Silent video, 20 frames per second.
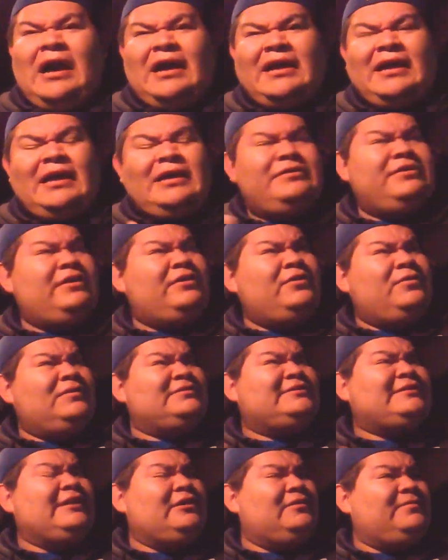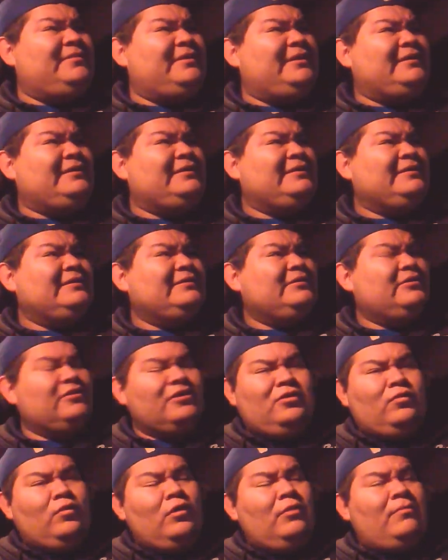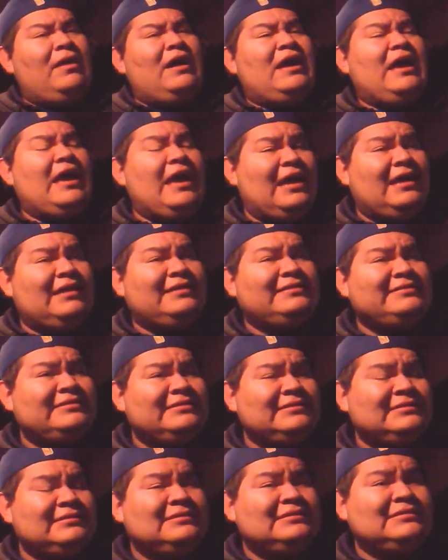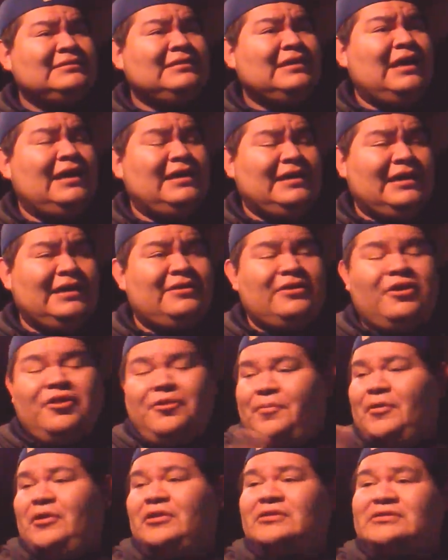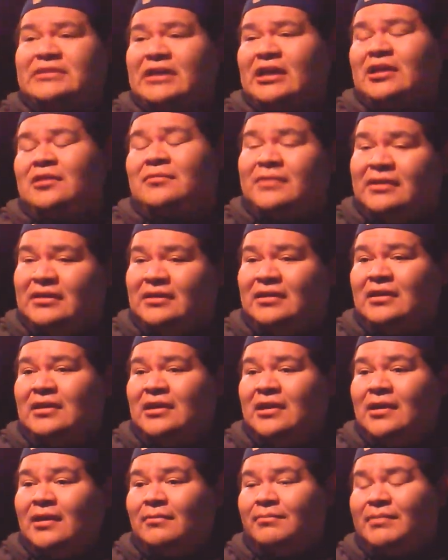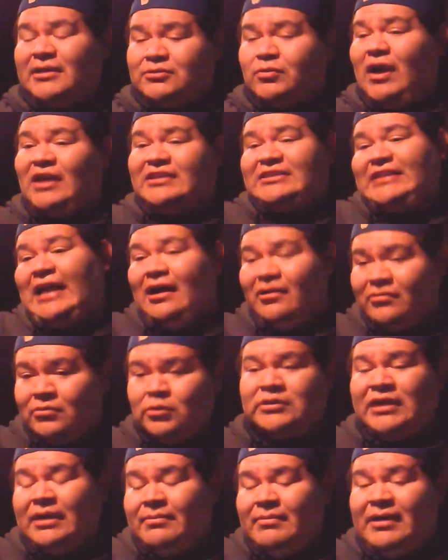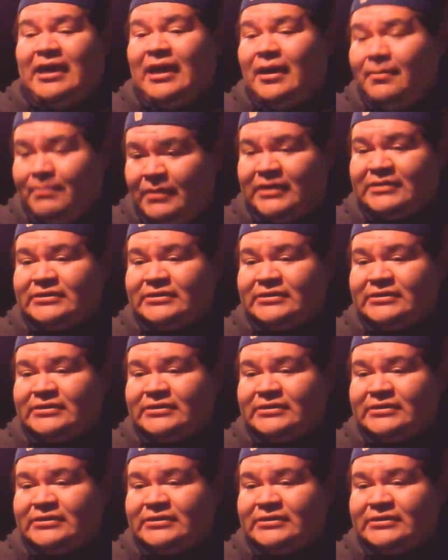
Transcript: I got another one telling me they're going to whoop my ass. I got another person telling me, best watch out, I'm going to get my head